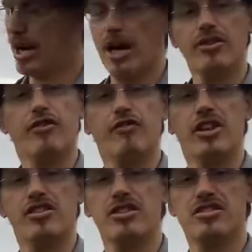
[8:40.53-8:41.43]
on the
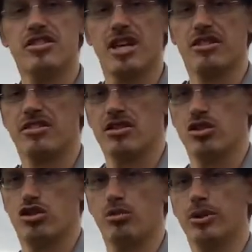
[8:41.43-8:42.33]
5th and 6th,
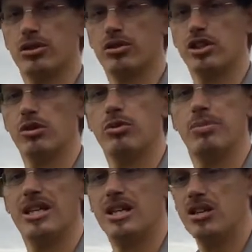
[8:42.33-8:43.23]
Jubal Early would
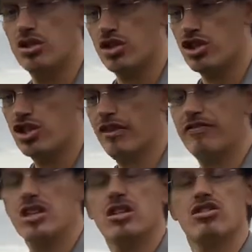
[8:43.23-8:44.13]
begin to shift
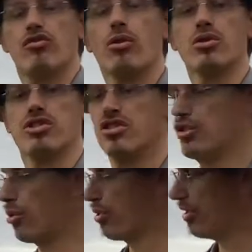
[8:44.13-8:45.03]
his forces
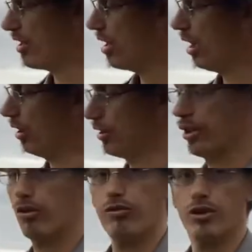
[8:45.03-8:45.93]
north a
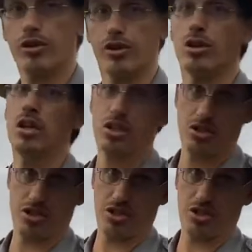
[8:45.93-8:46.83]
little further
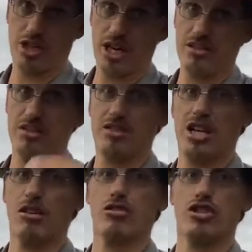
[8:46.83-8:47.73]
to your guys'
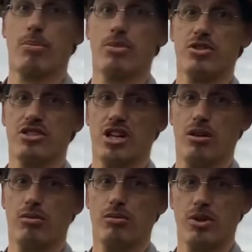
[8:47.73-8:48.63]
town of Shepherdstown,
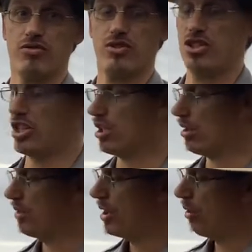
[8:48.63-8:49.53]
West Virginia,
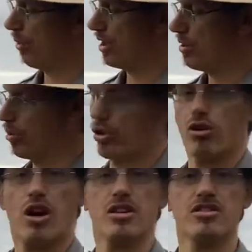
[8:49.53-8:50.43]
where he will
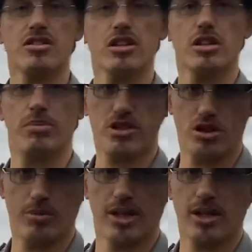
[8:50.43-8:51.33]
cross the
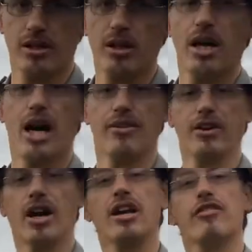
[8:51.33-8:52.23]
Potomac on the
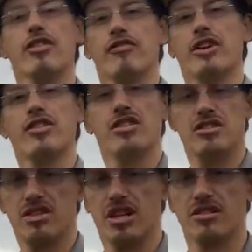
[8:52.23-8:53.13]
night of the 5th and the
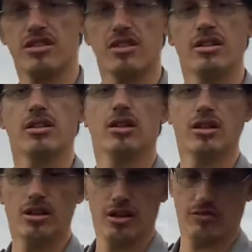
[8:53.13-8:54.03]
6th
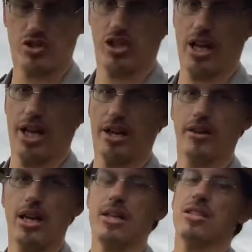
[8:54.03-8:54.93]
of July,
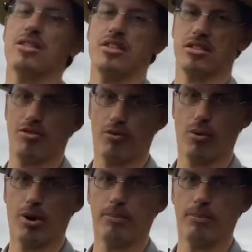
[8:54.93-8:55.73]
1864.